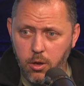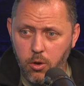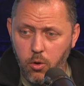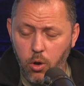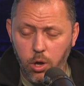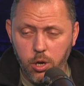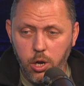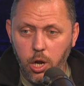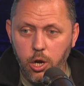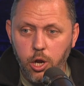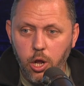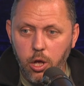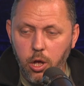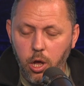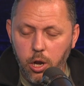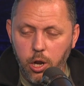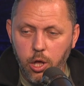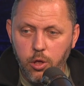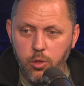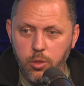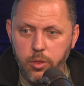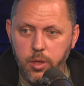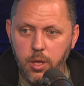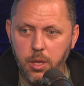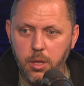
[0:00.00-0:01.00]
Well, I
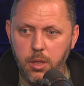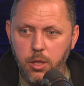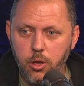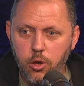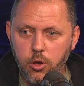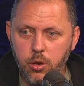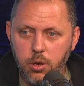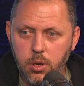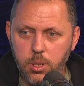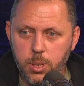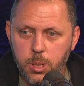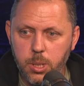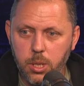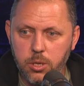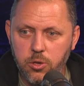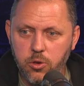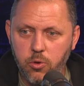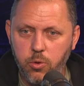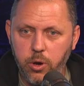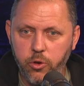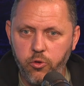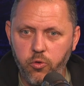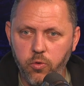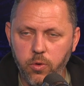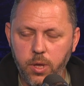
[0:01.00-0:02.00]
don't think it's a
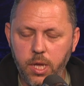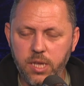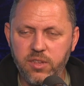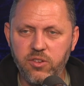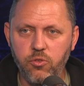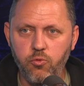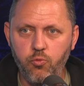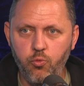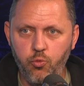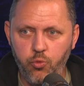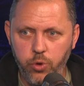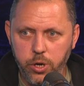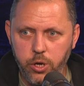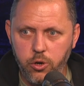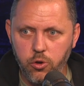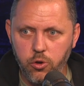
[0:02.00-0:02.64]
question of getting rid of